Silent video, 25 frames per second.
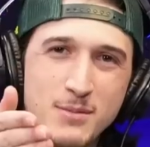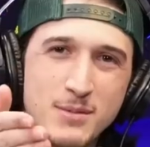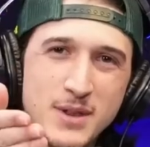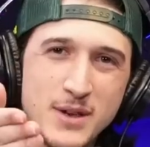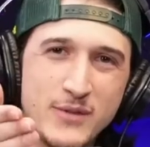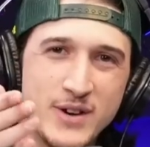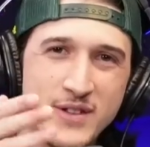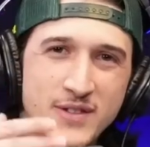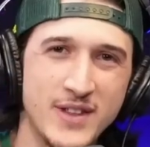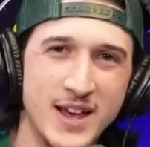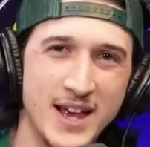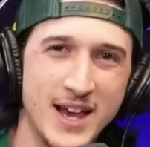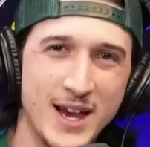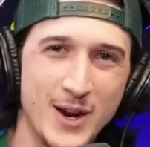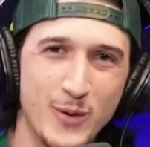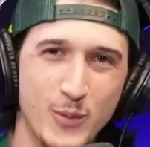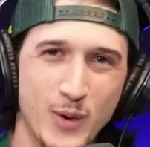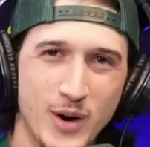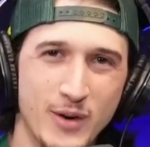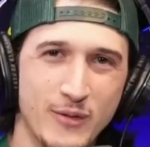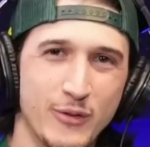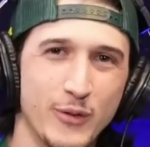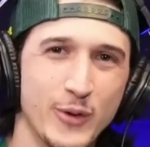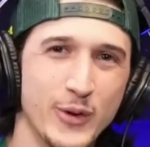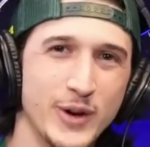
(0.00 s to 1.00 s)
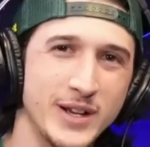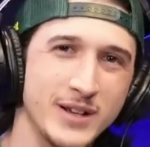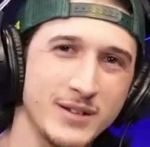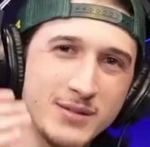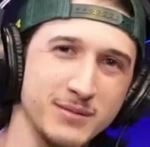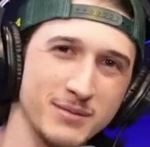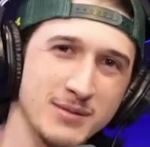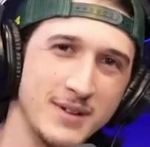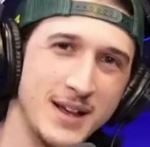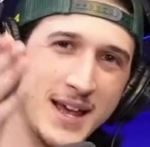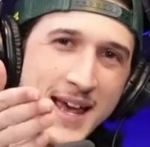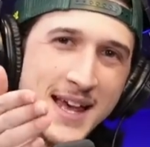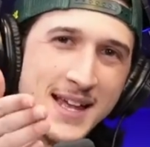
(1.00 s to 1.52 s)
say I'm living in that head rent free.
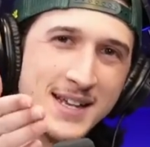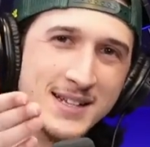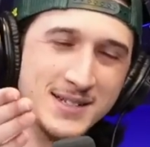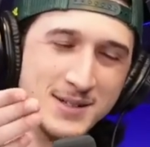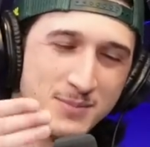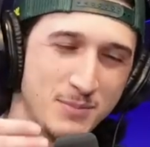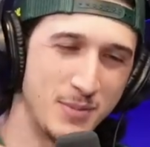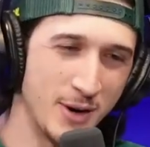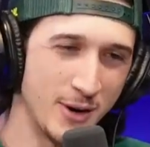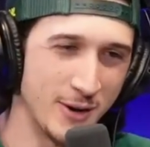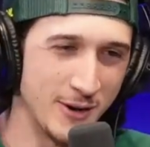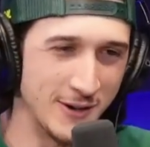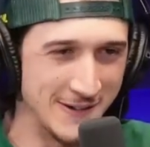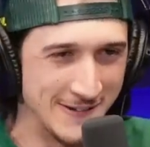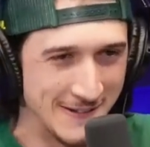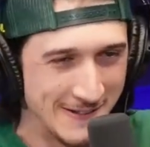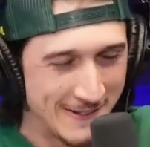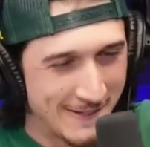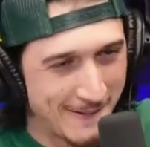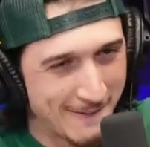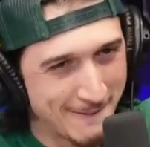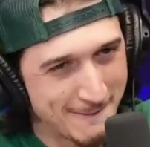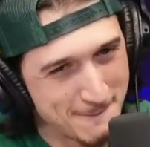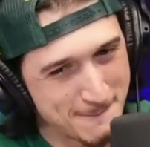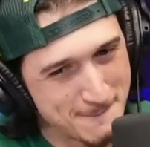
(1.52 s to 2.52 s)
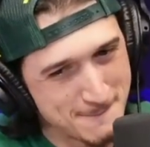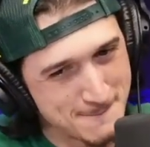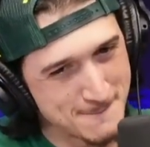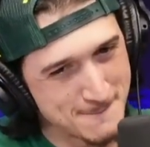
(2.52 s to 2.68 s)
There you go. period. There you